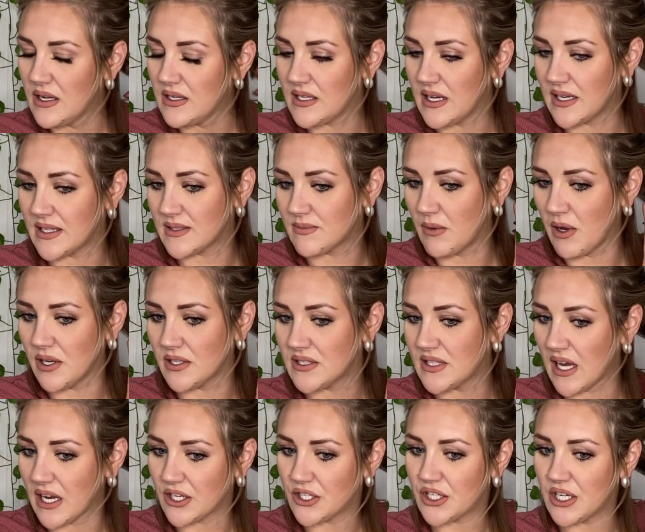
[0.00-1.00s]
take small
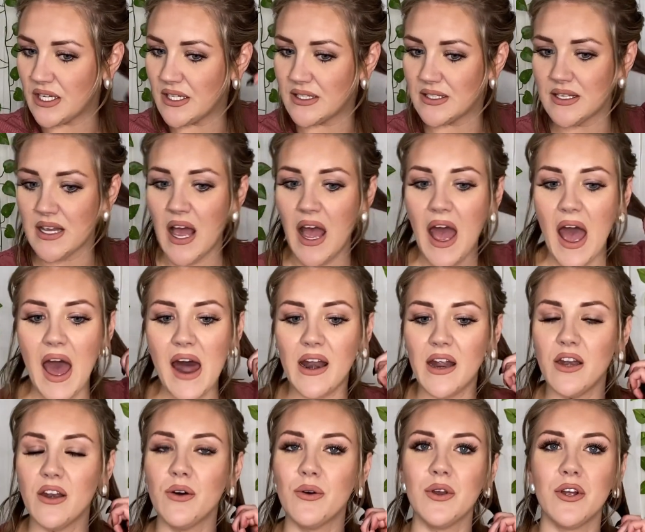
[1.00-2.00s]
sections, and I
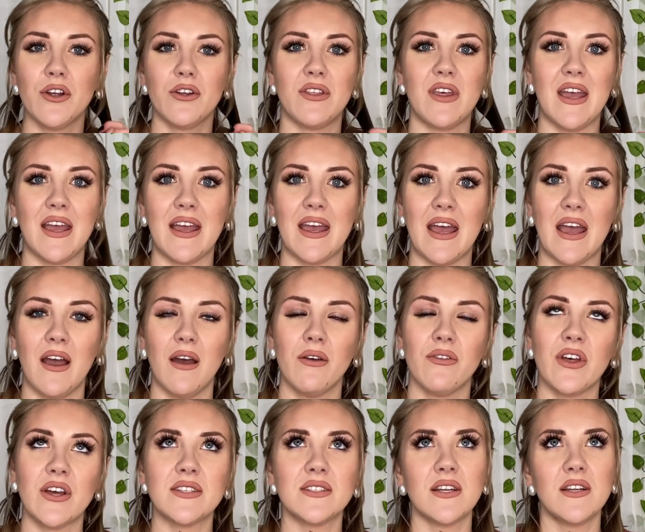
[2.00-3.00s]
know what you're thinking,
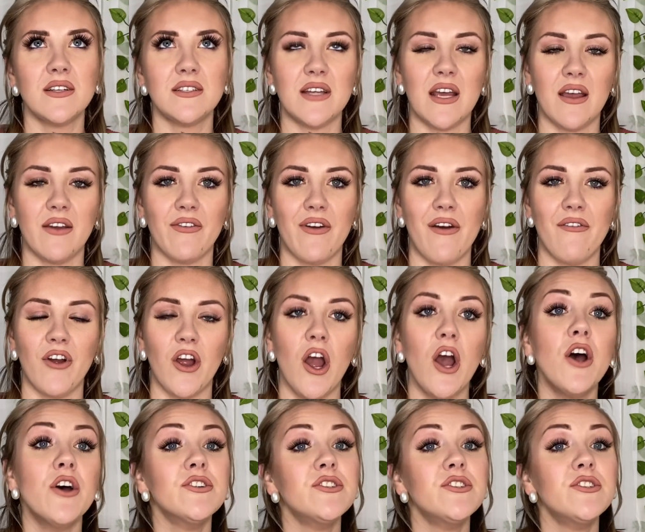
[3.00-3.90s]
that's gonna take forever.